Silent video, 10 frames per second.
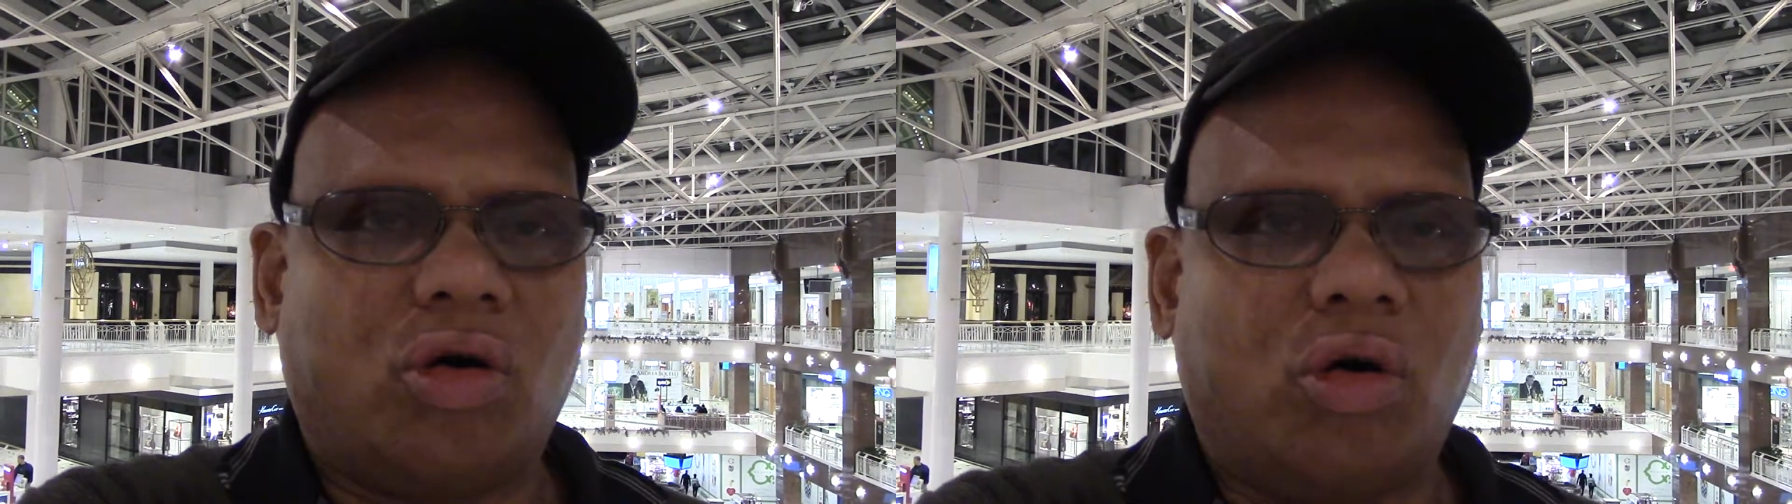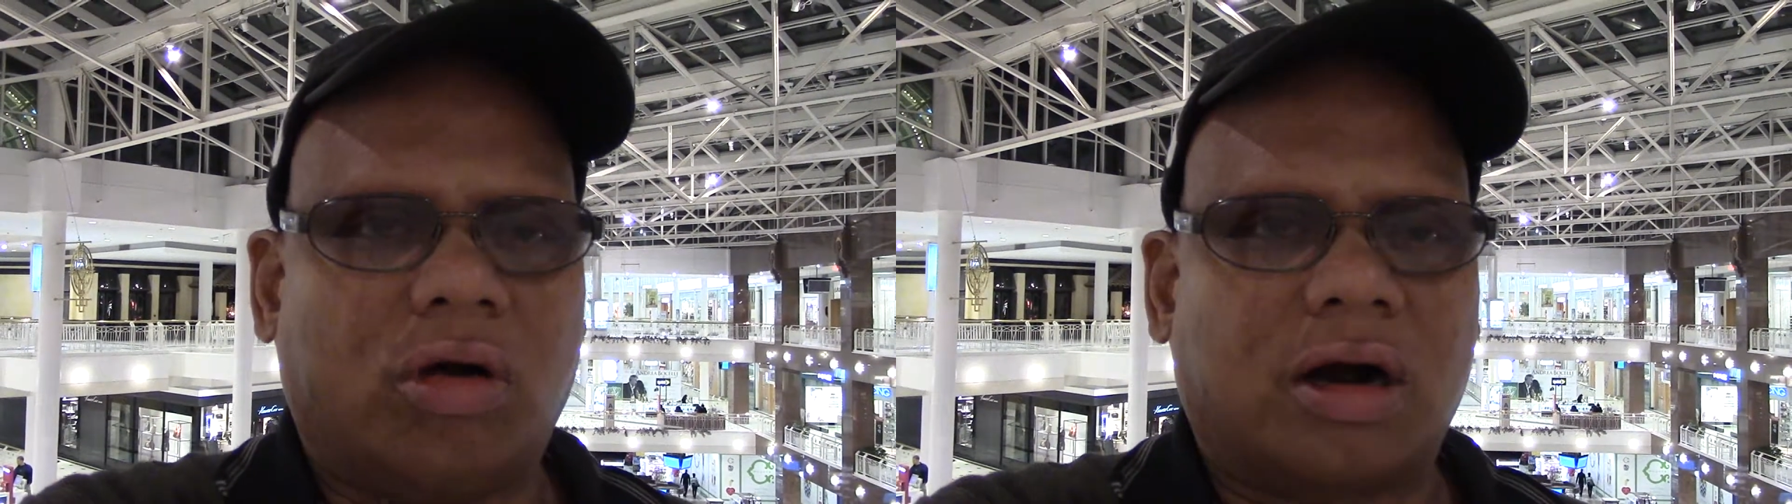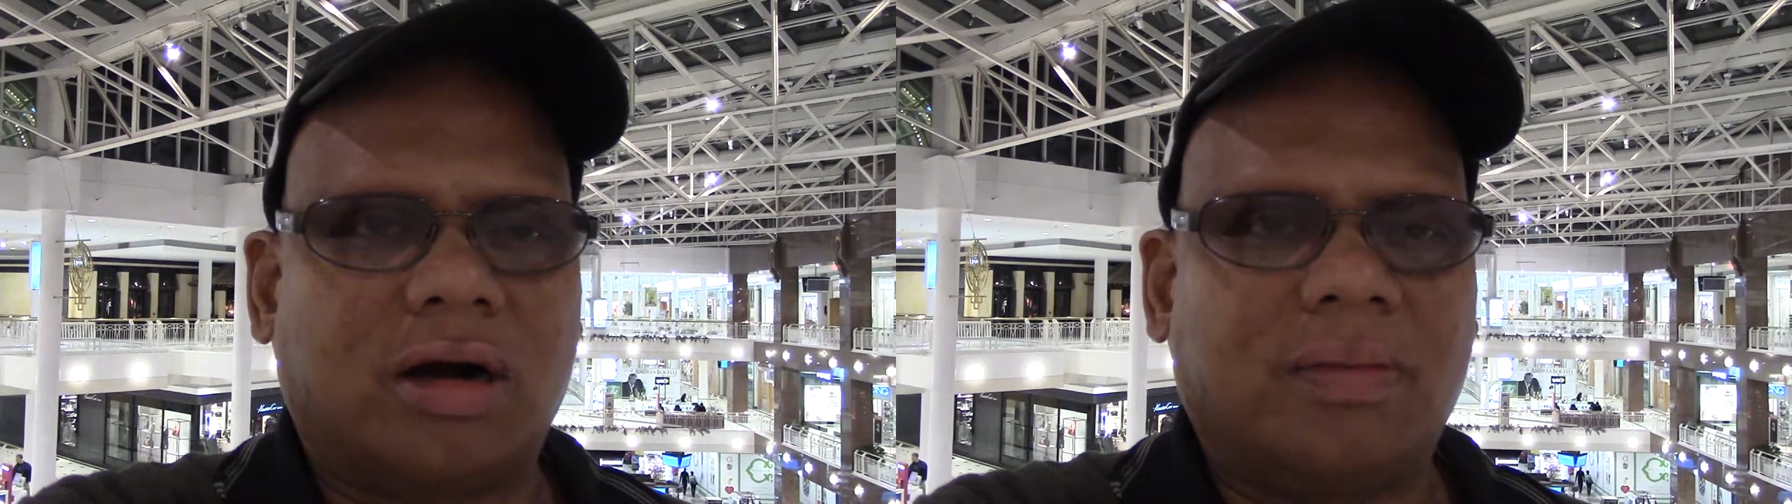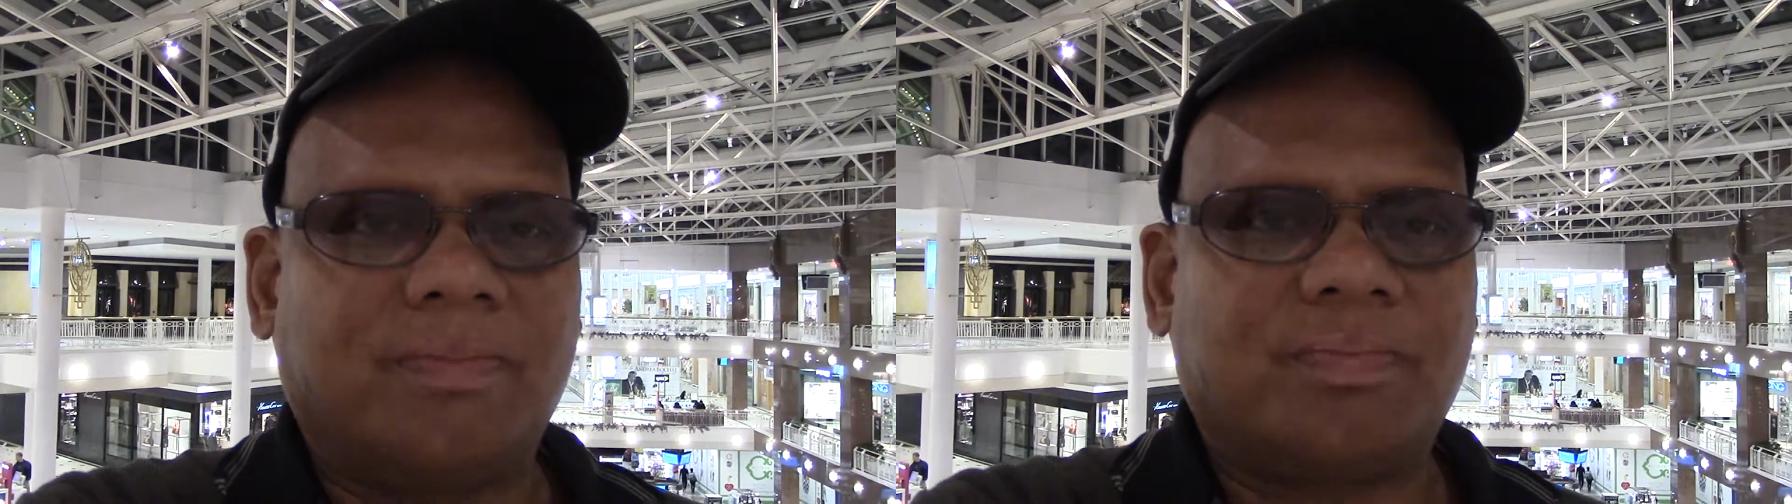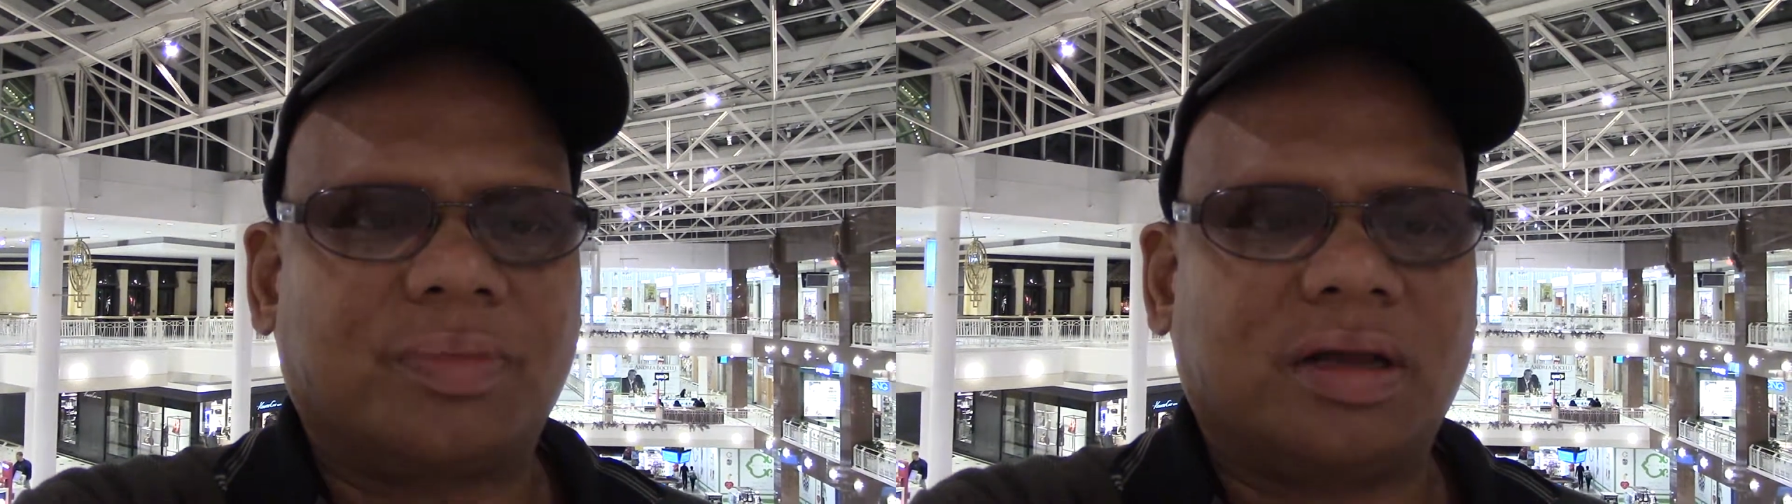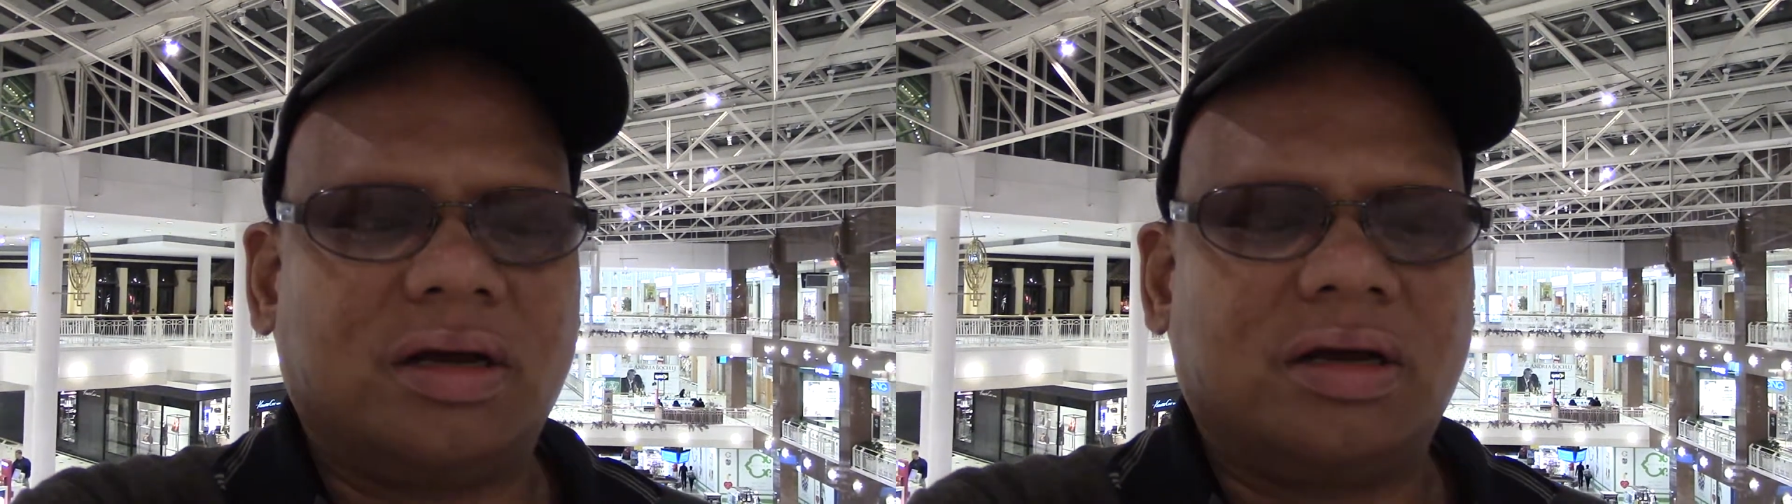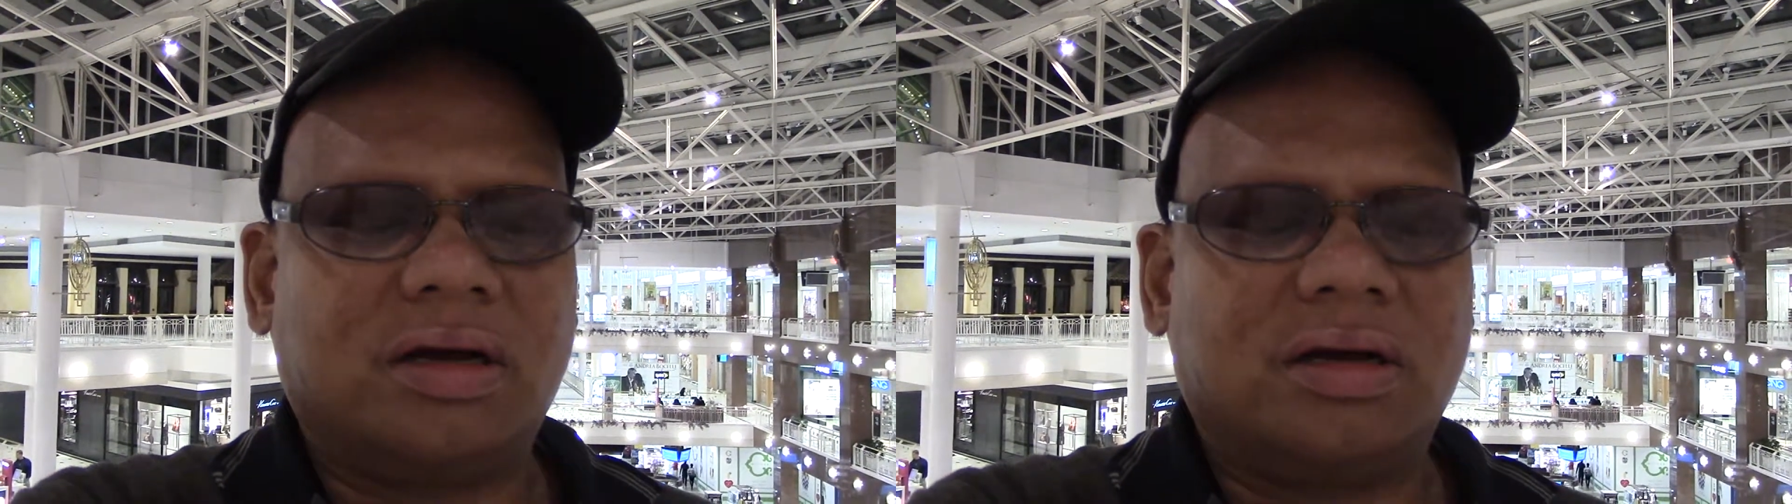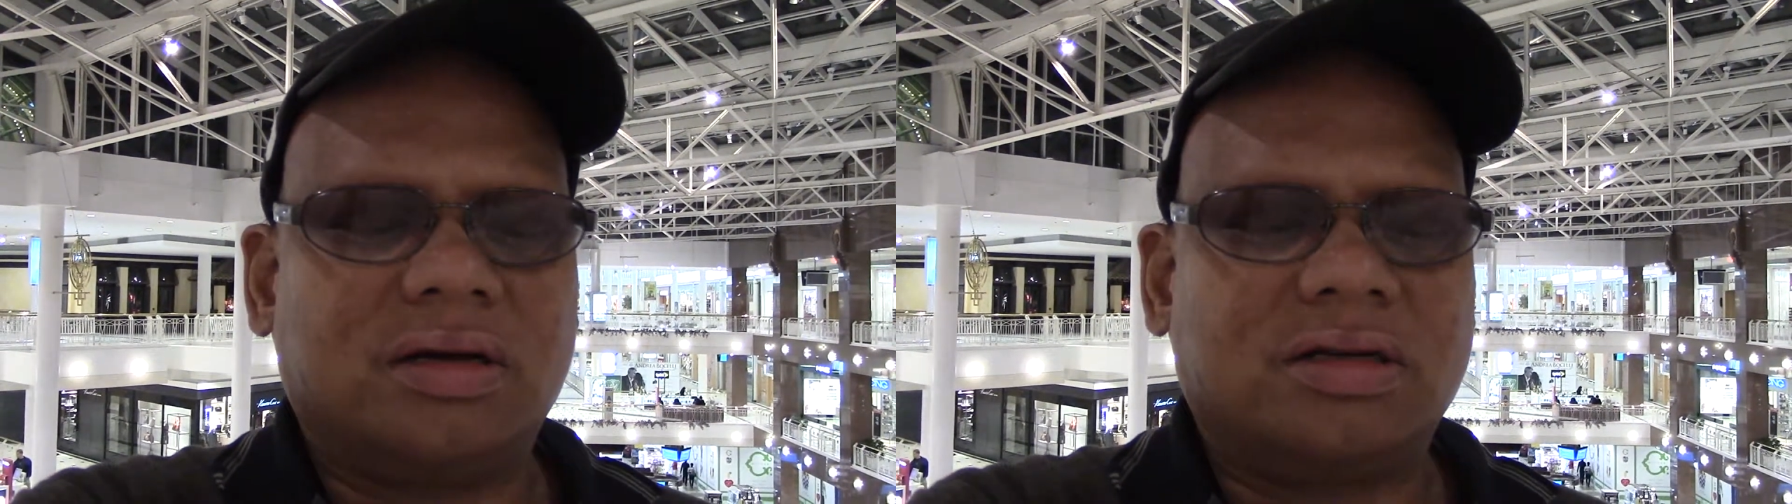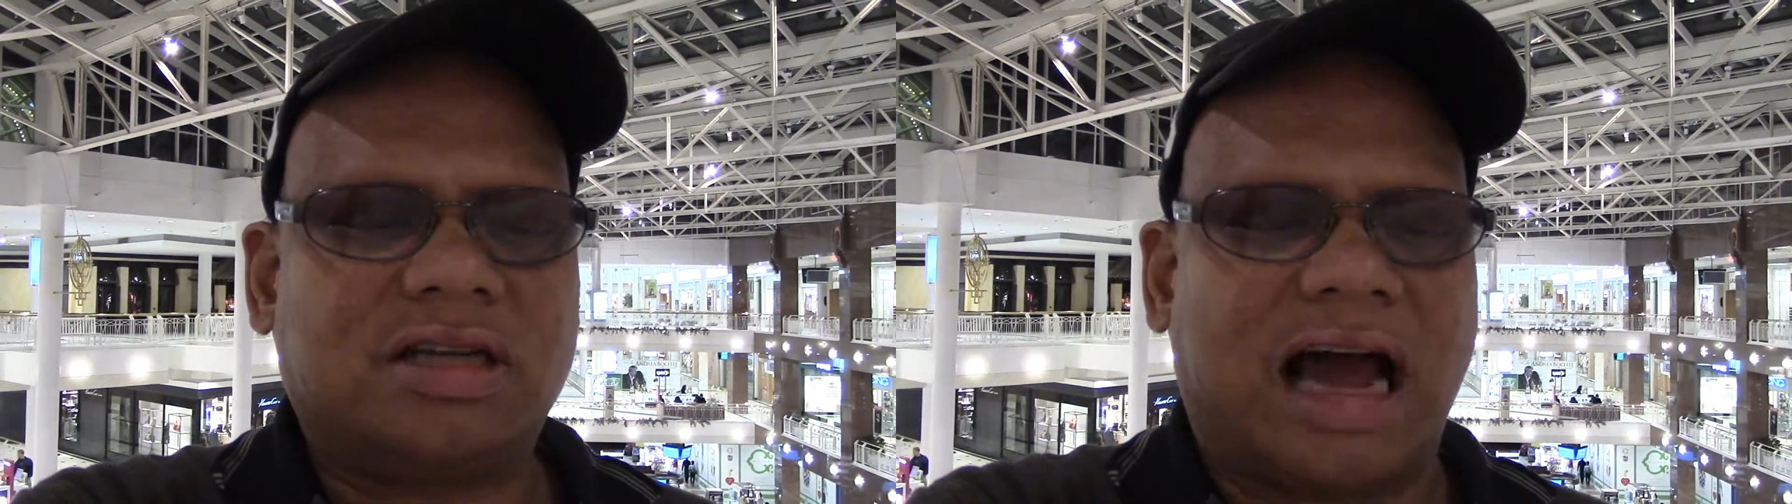or to